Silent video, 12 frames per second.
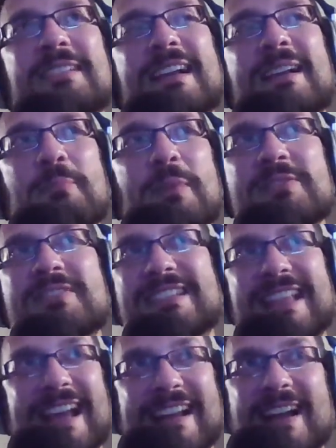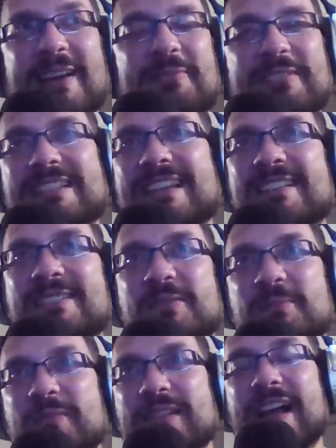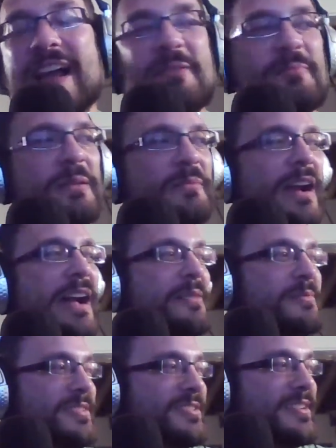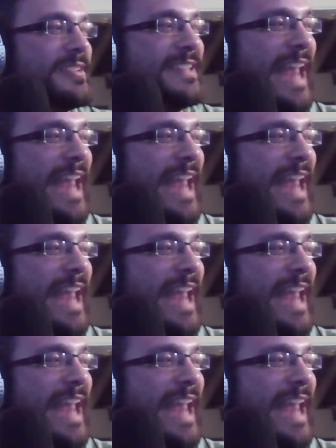most of that conversation, but I remember I was just